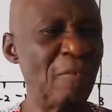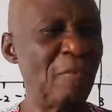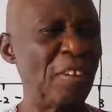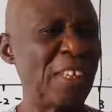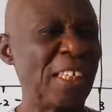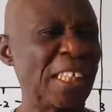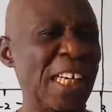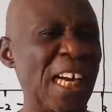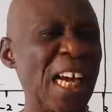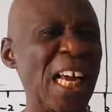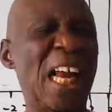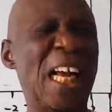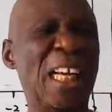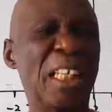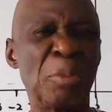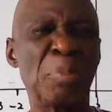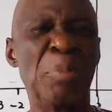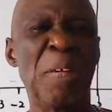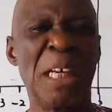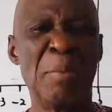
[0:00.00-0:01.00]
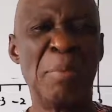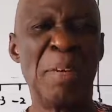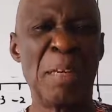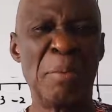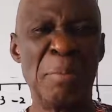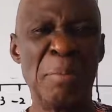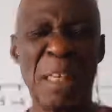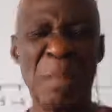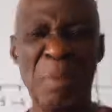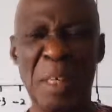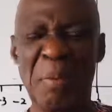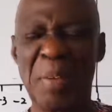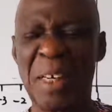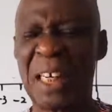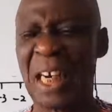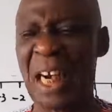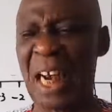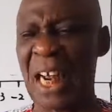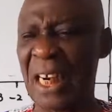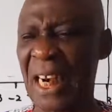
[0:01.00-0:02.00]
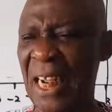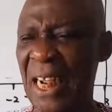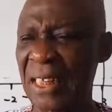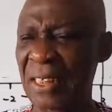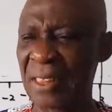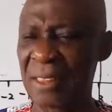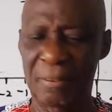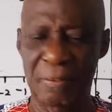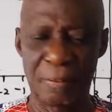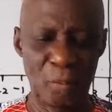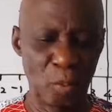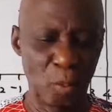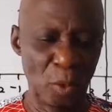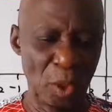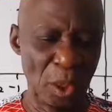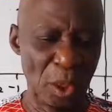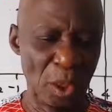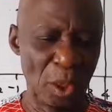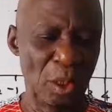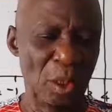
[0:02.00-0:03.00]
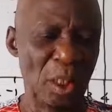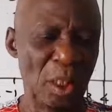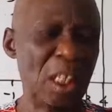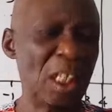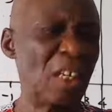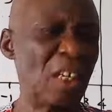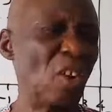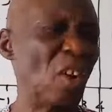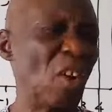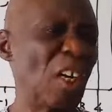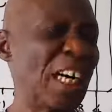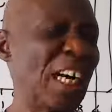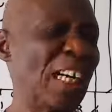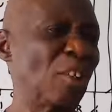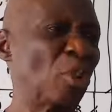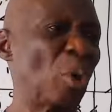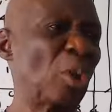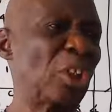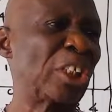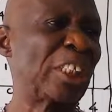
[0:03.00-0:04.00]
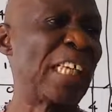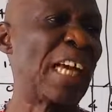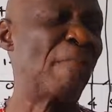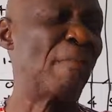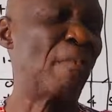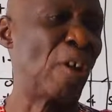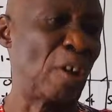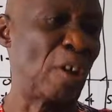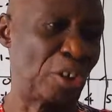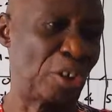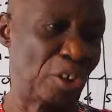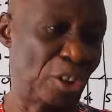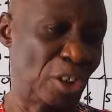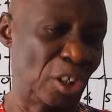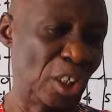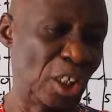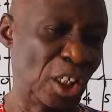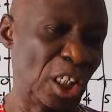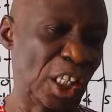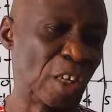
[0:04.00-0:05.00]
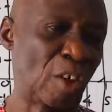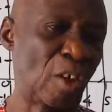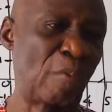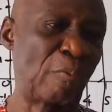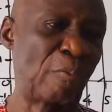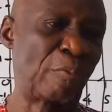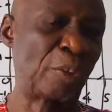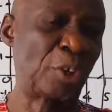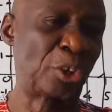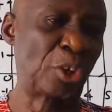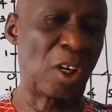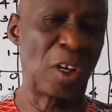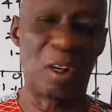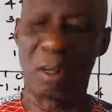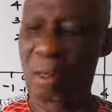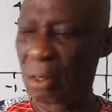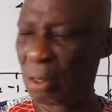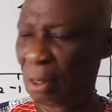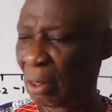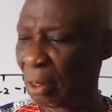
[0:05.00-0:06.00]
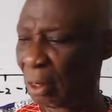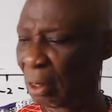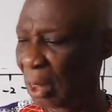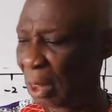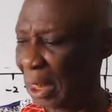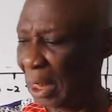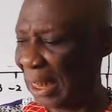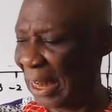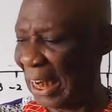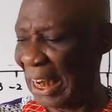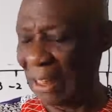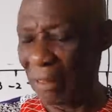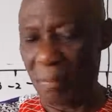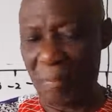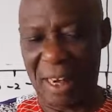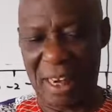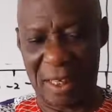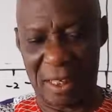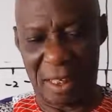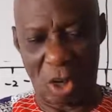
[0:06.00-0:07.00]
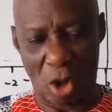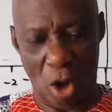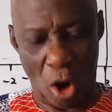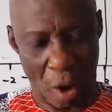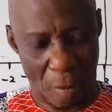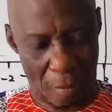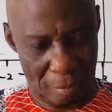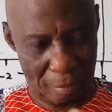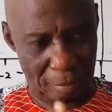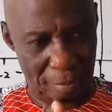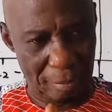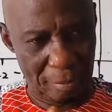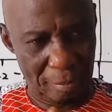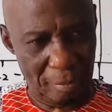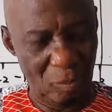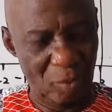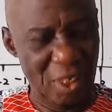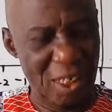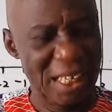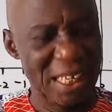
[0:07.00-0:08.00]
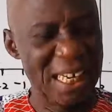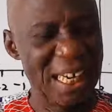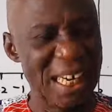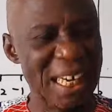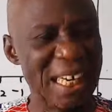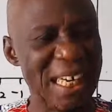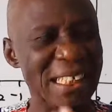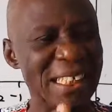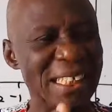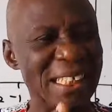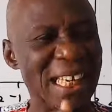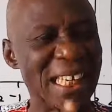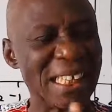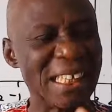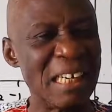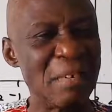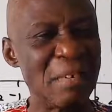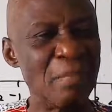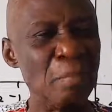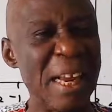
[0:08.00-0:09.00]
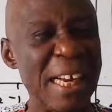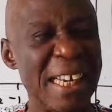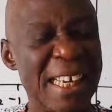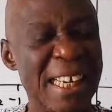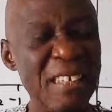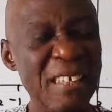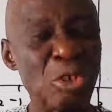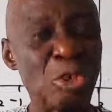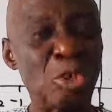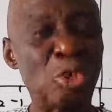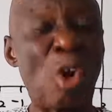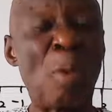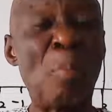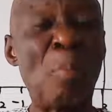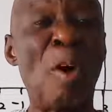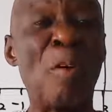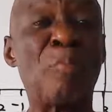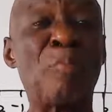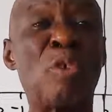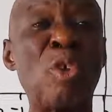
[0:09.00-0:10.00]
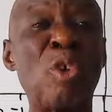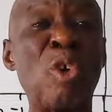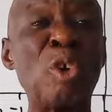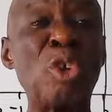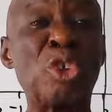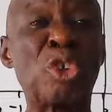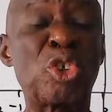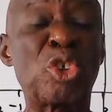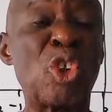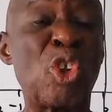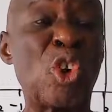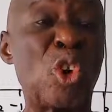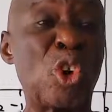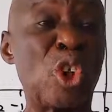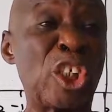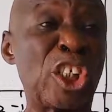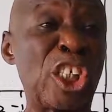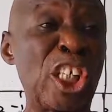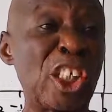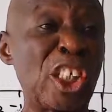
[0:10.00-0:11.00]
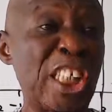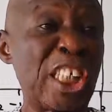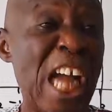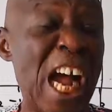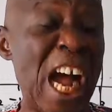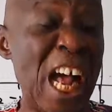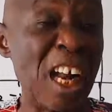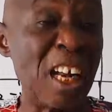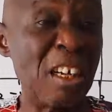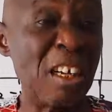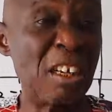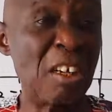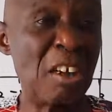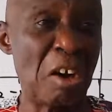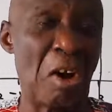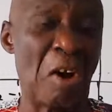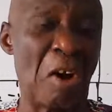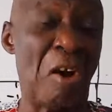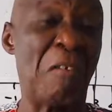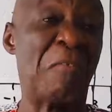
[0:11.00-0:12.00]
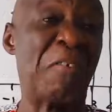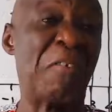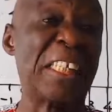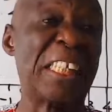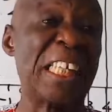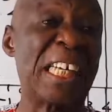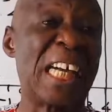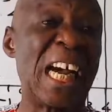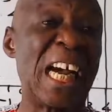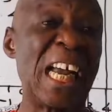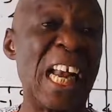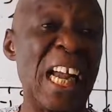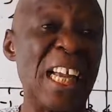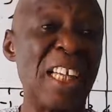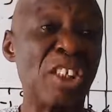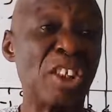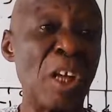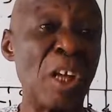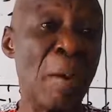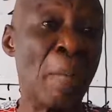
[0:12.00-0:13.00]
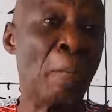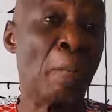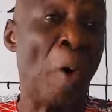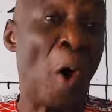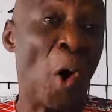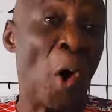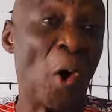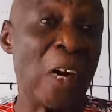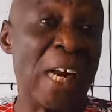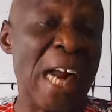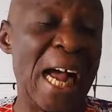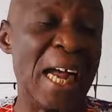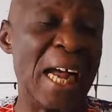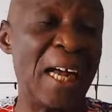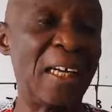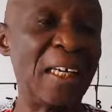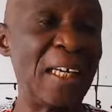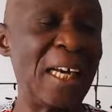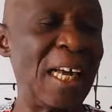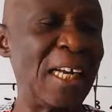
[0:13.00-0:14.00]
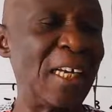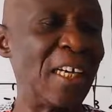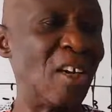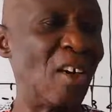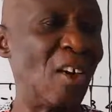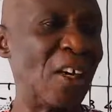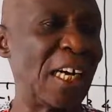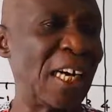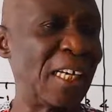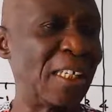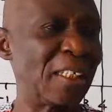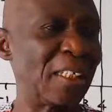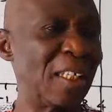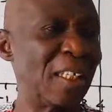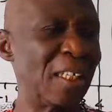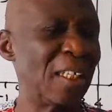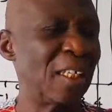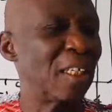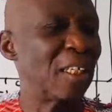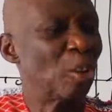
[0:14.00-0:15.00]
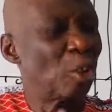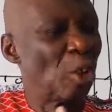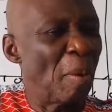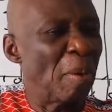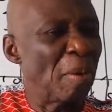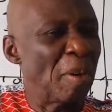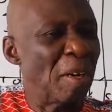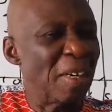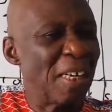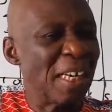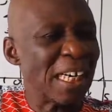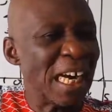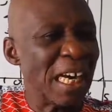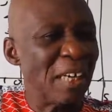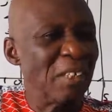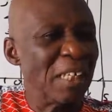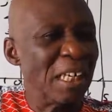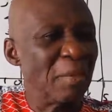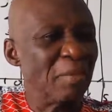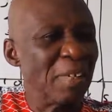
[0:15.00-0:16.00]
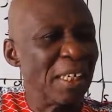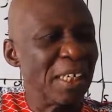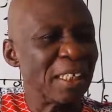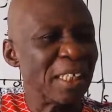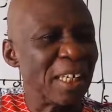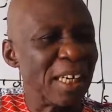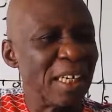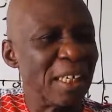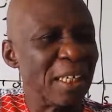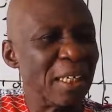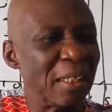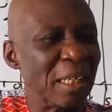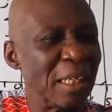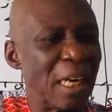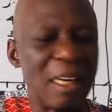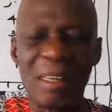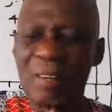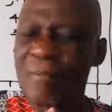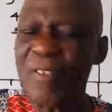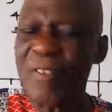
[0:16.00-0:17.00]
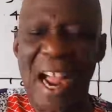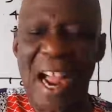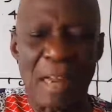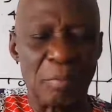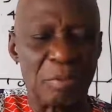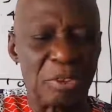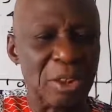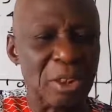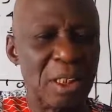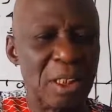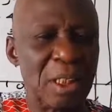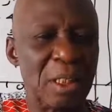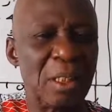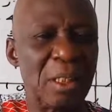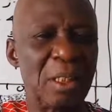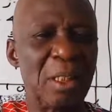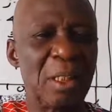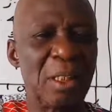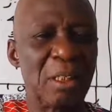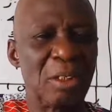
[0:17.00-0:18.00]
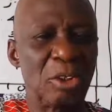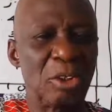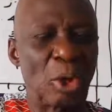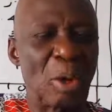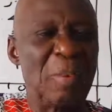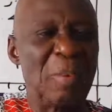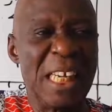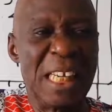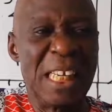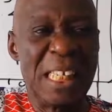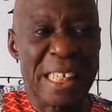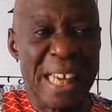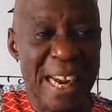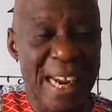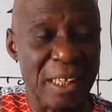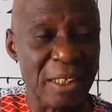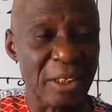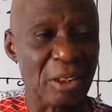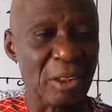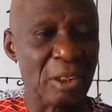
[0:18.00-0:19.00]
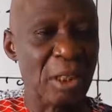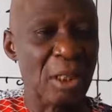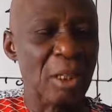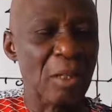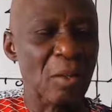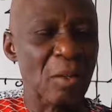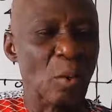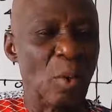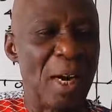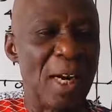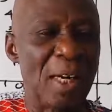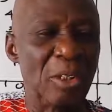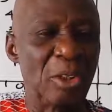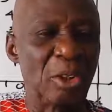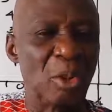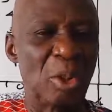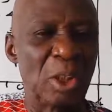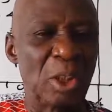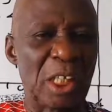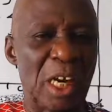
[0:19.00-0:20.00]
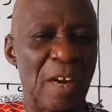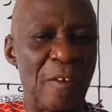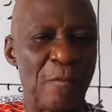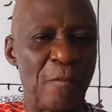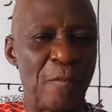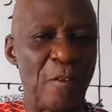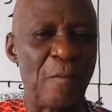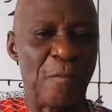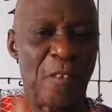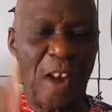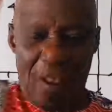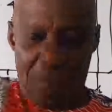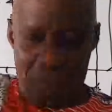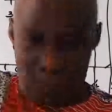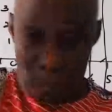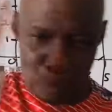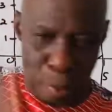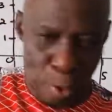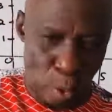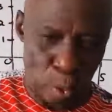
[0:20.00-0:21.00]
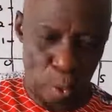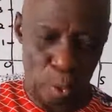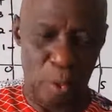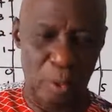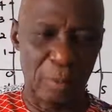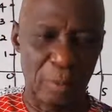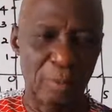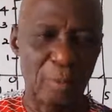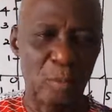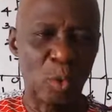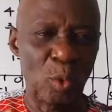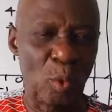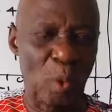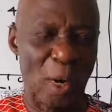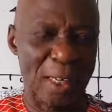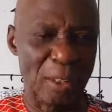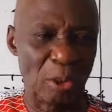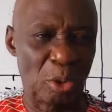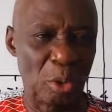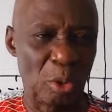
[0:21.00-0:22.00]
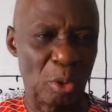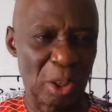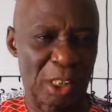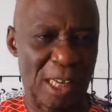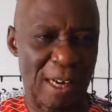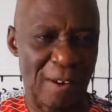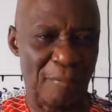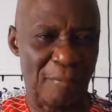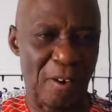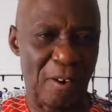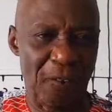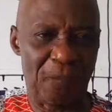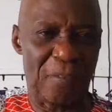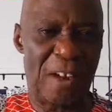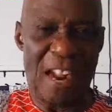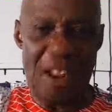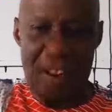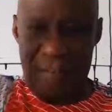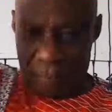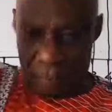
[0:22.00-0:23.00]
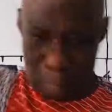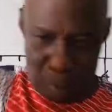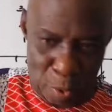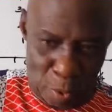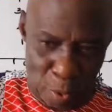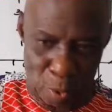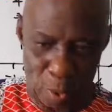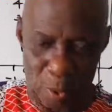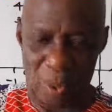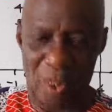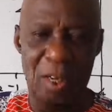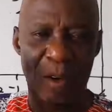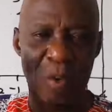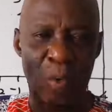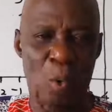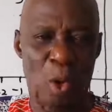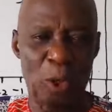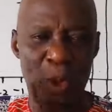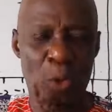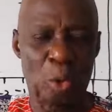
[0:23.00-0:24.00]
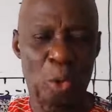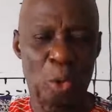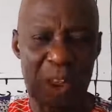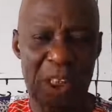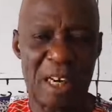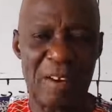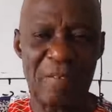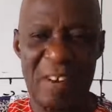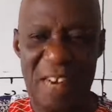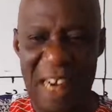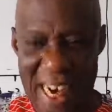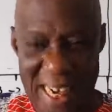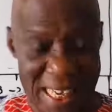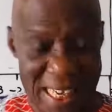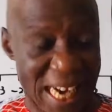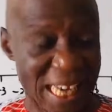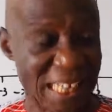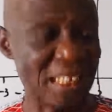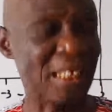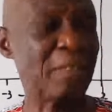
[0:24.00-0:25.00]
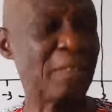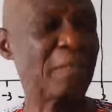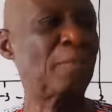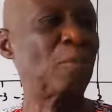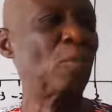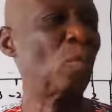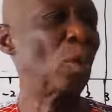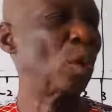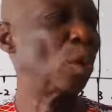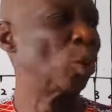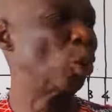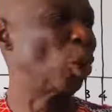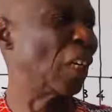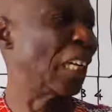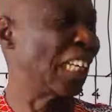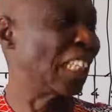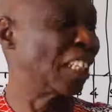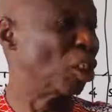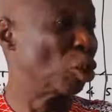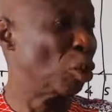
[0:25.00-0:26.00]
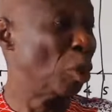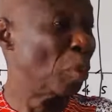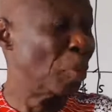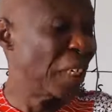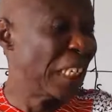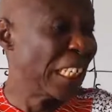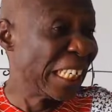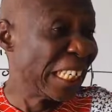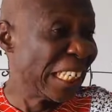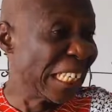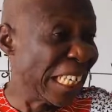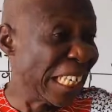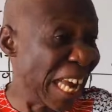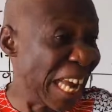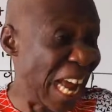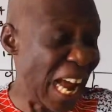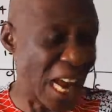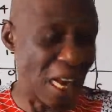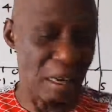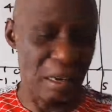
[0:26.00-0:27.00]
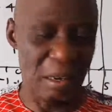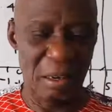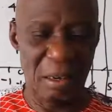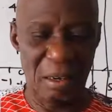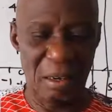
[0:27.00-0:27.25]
Vertical lines, many, like that. In order to save us the confusion that may come, then they started making some of those horizontal or vertical lines bolder than the others. Some of them, they count them in 5s. Some in 10s. 1, 2, 3, 4, 5, bold. 1, 2, 3, 4, 5, bold. 1, 2, 3, like that. So that it will be easier